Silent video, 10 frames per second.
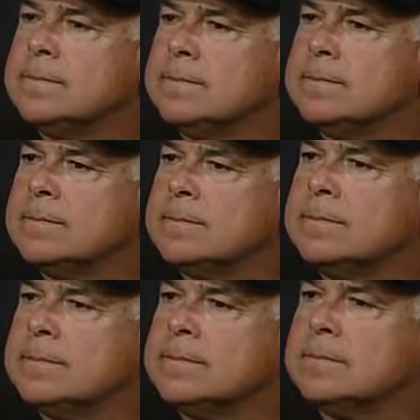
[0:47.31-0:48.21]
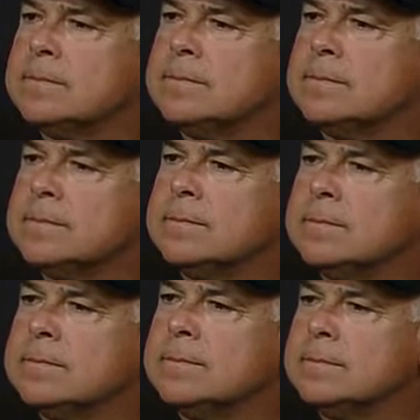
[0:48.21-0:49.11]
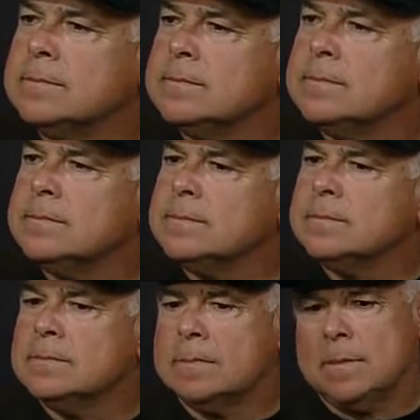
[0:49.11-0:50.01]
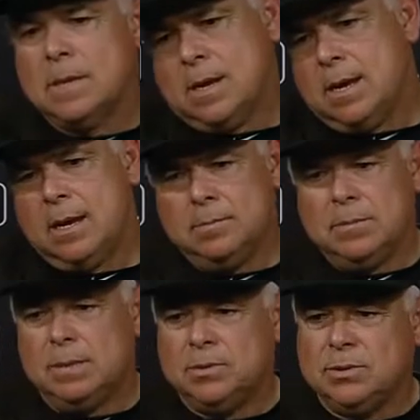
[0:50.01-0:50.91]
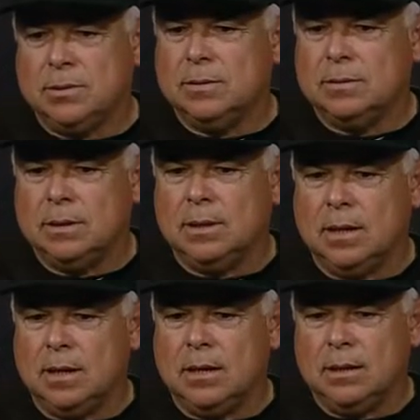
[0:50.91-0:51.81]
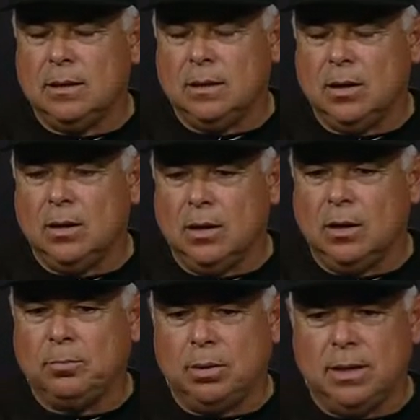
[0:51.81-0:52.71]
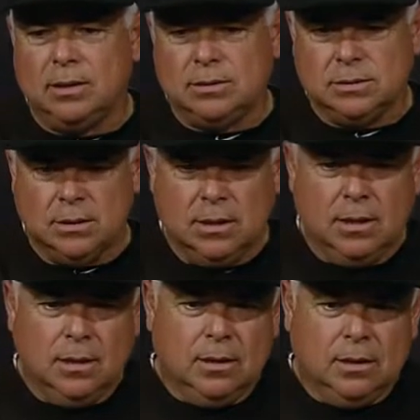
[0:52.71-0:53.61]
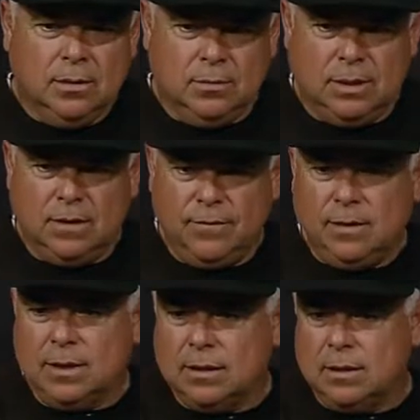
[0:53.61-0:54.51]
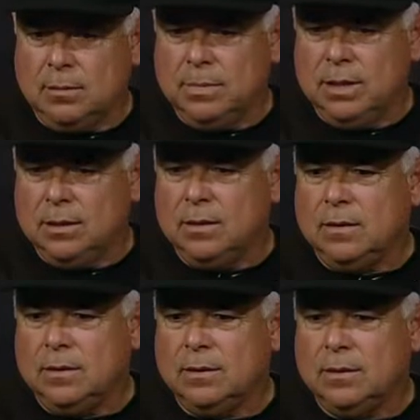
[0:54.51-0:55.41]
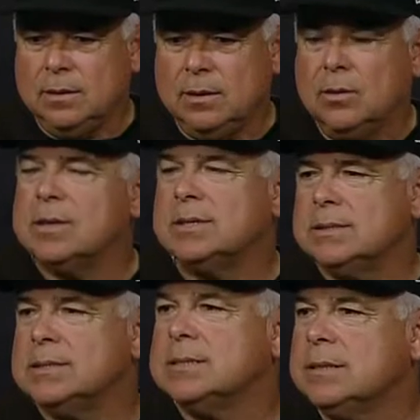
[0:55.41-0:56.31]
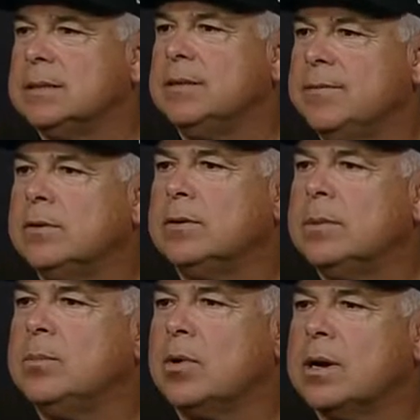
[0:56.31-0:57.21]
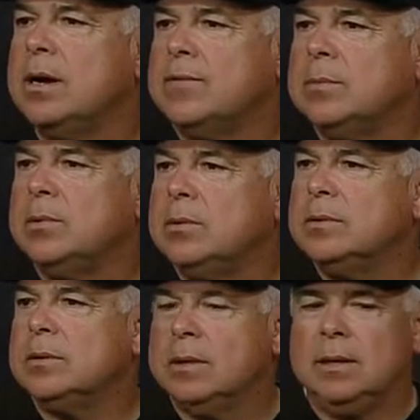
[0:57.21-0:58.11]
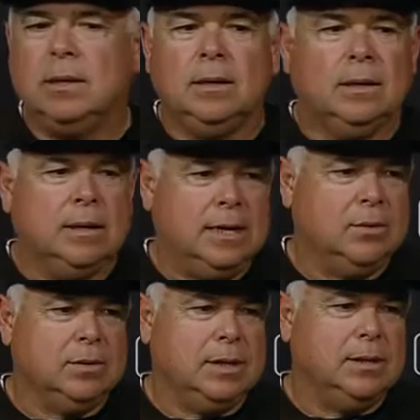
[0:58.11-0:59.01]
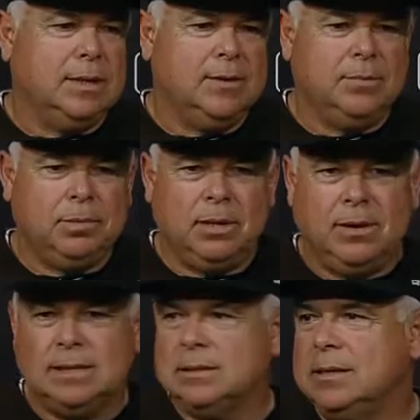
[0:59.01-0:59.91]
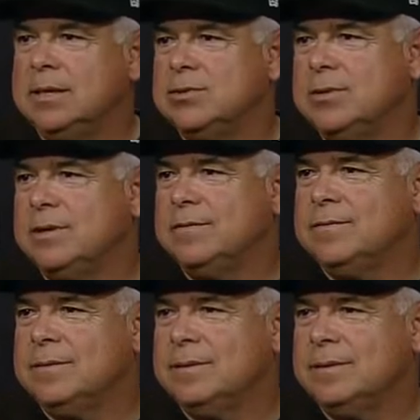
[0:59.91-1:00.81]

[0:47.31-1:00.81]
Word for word: and relax, you think, have to do with his success? I'm, I'm sure uh, all, all players, when they feel like they're going to be in there you know, consistently, feel a little bit more comfortable. I don't think that every player has the luxury of,